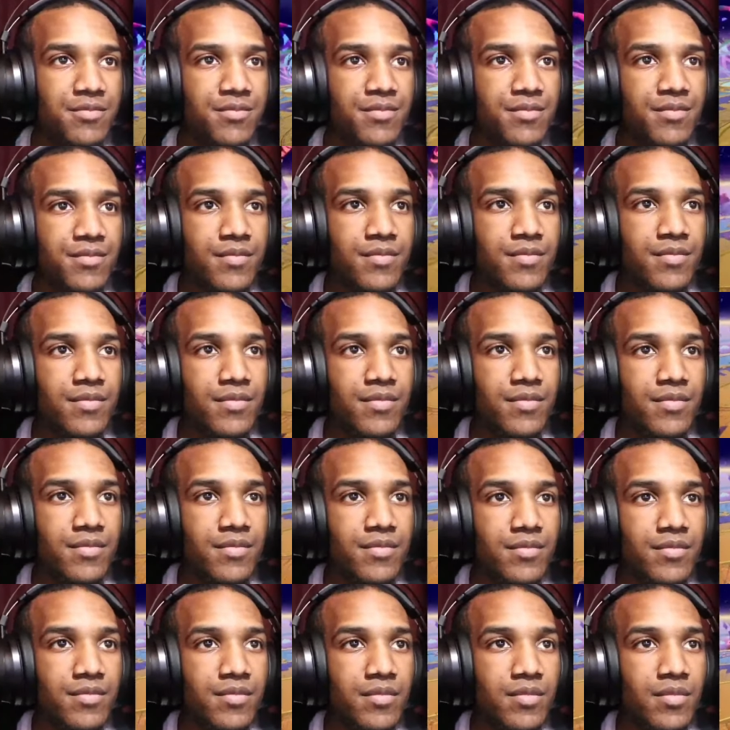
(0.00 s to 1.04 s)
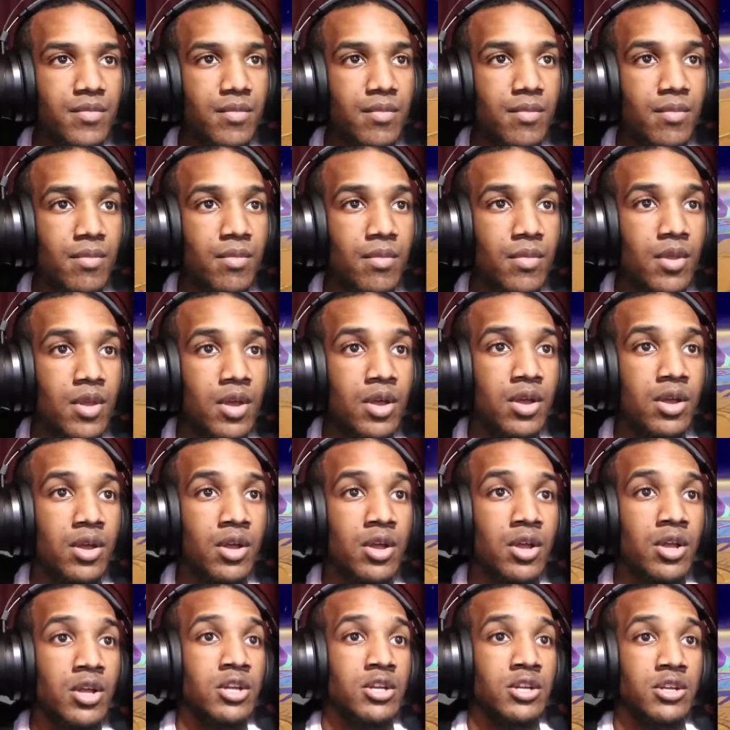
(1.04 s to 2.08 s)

Nothing is said.